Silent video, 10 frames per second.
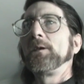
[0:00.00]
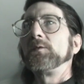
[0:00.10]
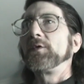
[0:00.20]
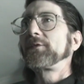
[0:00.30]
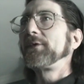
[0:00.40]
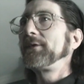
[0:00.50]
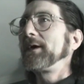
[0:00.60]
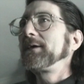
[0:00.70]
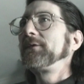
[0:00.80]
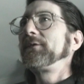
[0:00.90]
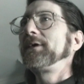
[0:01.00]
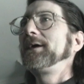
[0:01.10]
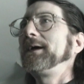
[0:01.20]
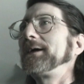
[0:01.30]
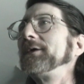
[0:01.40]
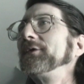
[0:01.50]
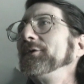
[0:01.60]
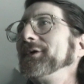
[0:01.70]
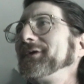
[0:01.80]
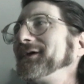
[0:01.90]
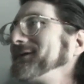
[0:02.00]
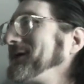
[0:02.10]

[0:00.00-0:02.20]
Just because I can say I can do a thing